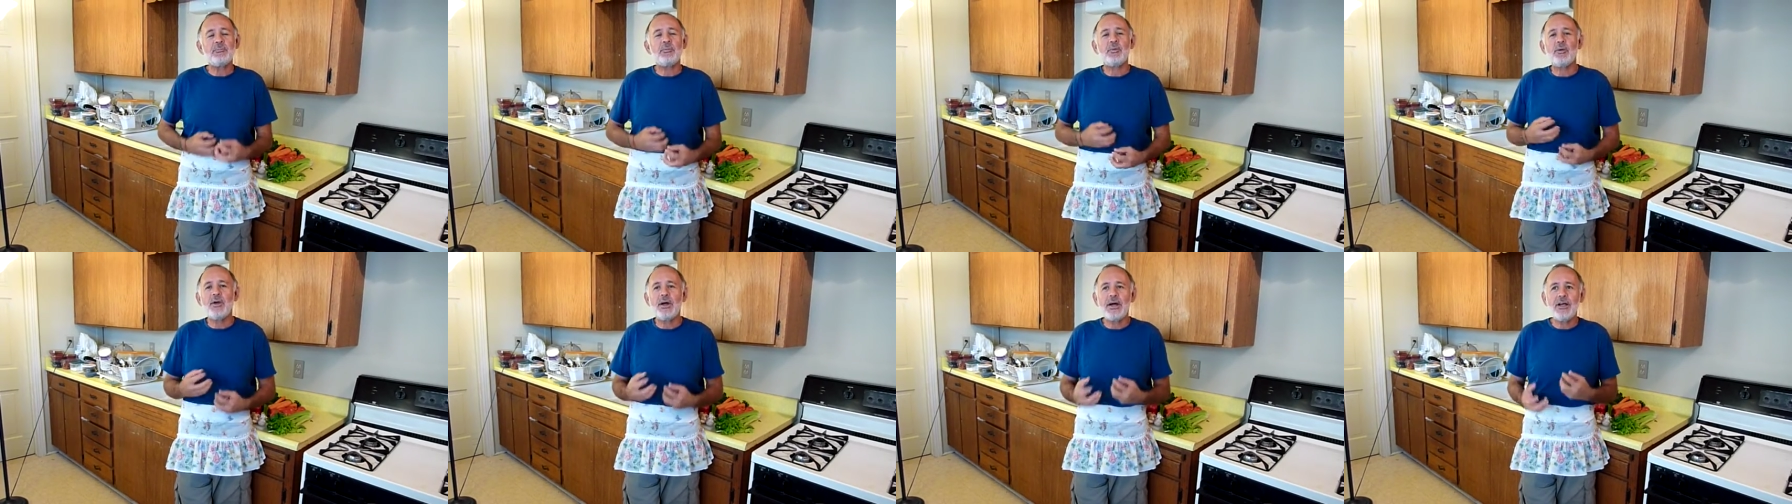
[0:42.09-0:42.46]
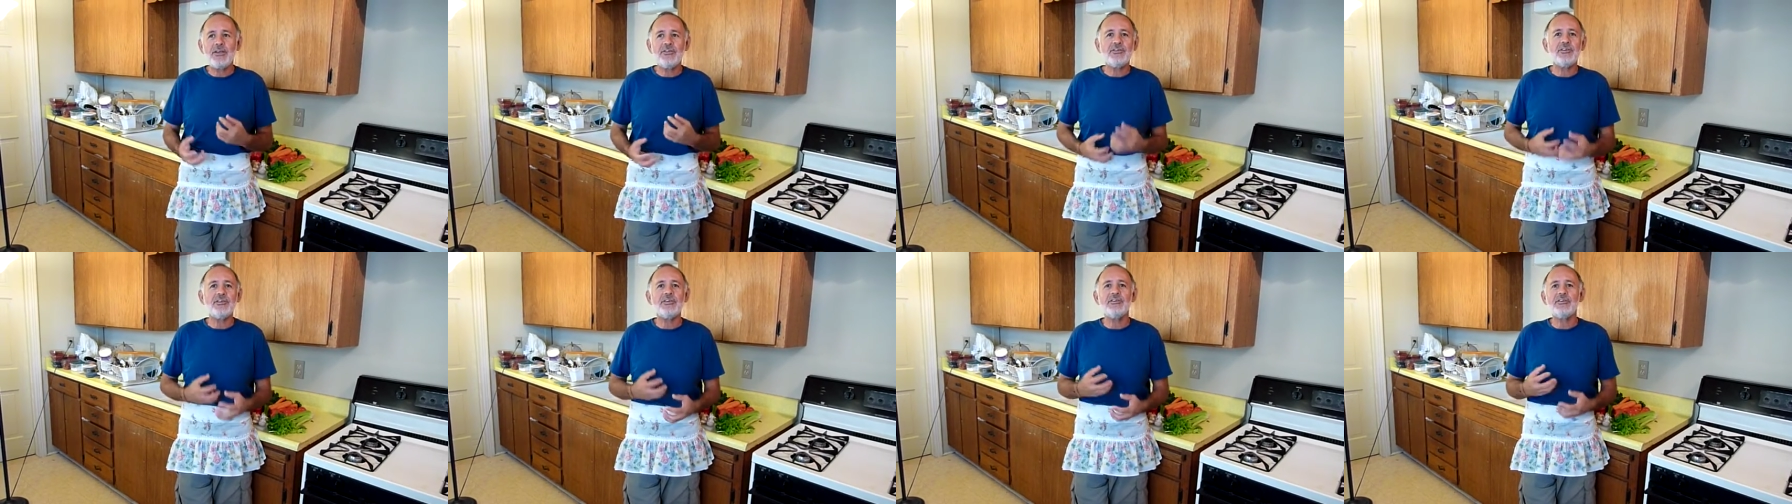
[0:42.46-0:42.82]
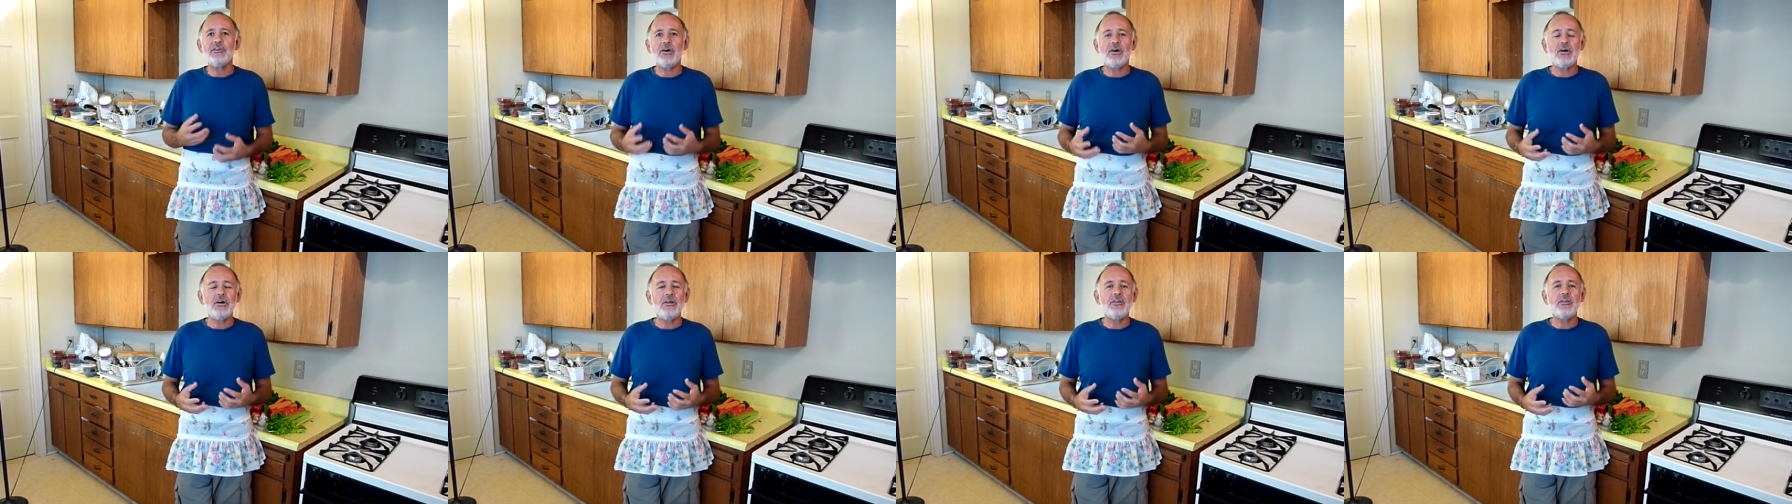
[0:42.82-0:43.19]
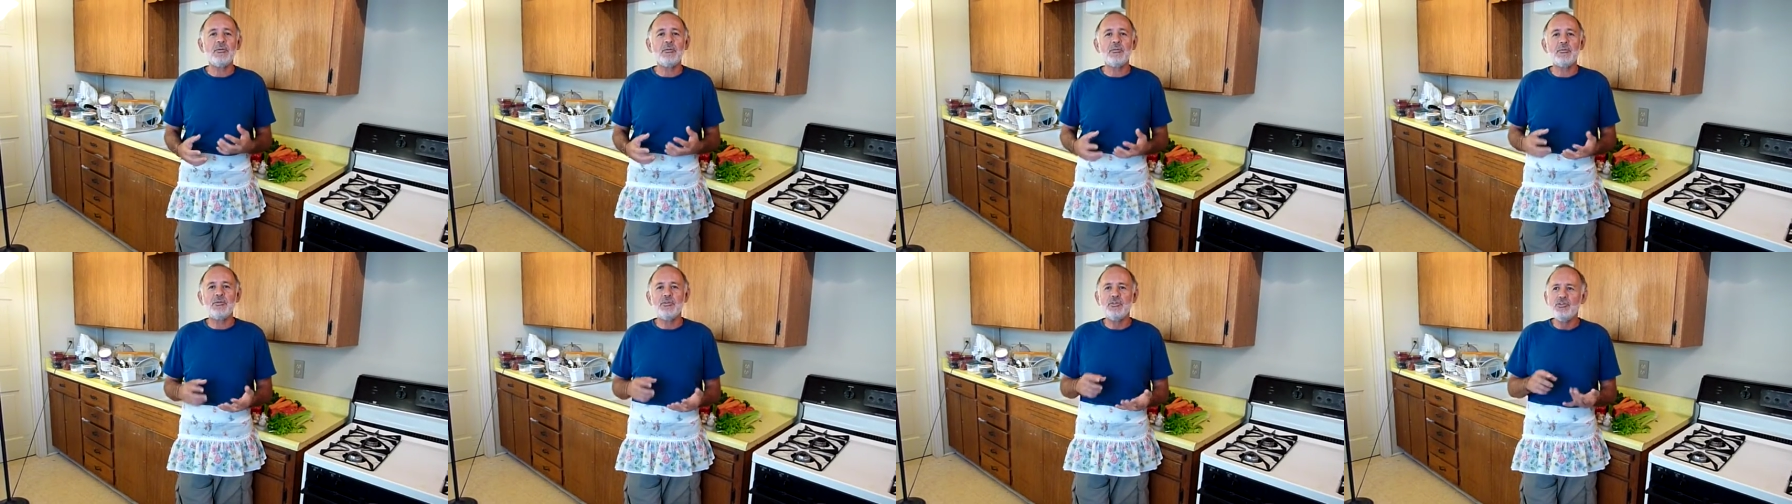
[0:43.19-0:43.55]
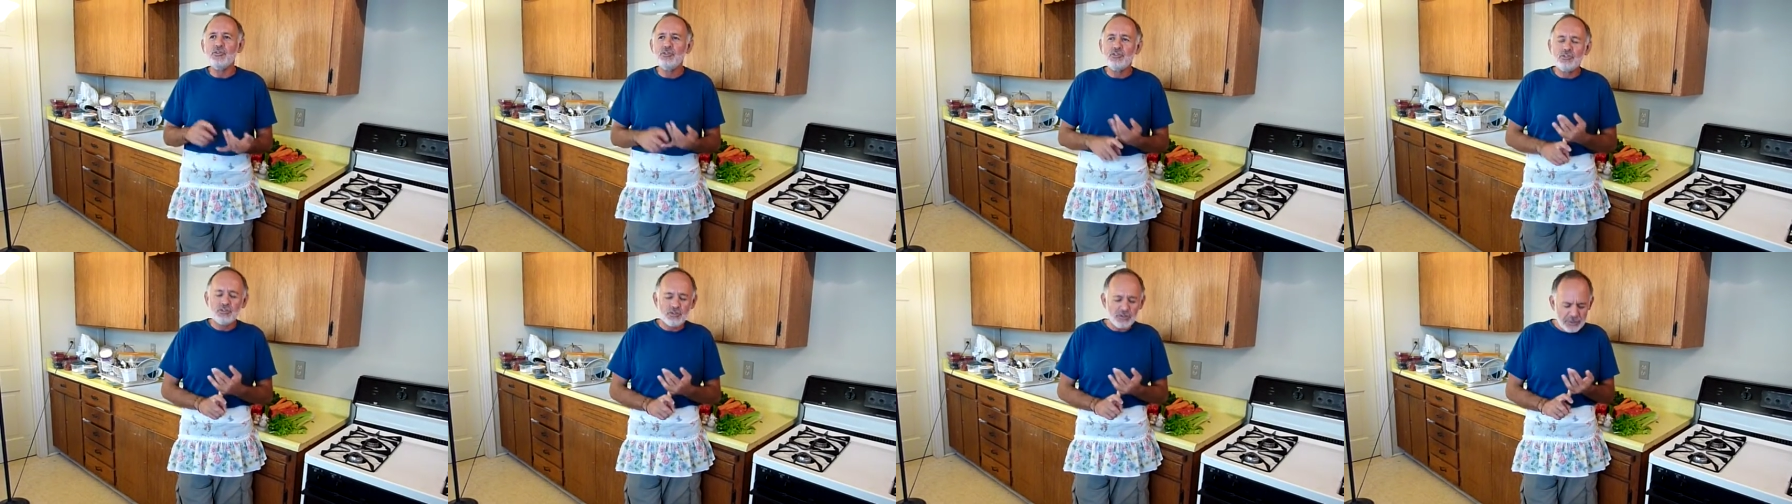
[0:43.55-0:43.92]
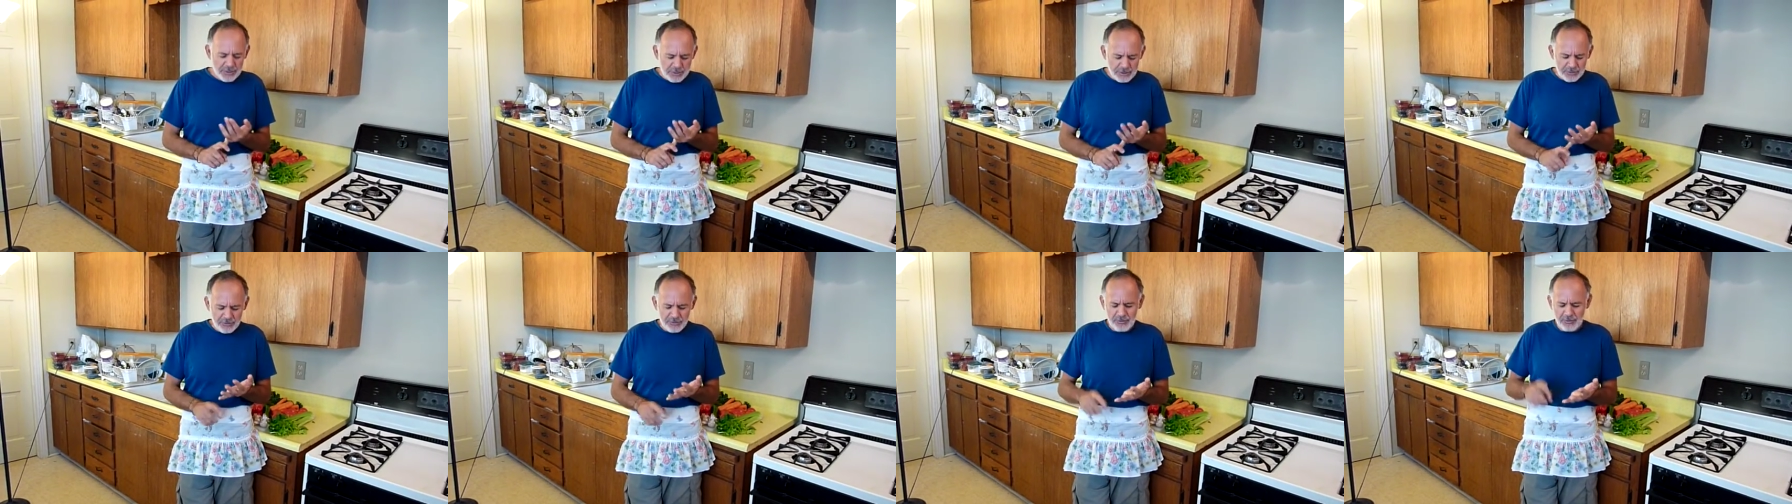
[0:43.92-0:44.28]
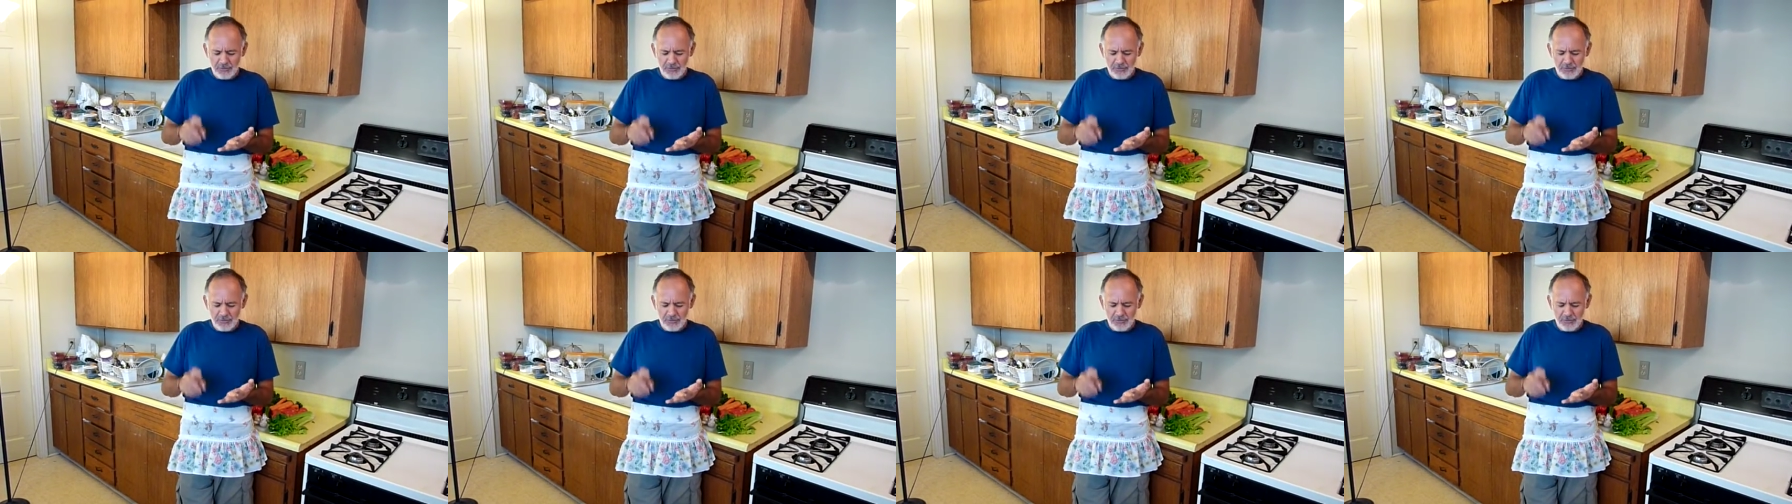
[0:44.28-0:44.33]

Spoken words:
process all the nutrients,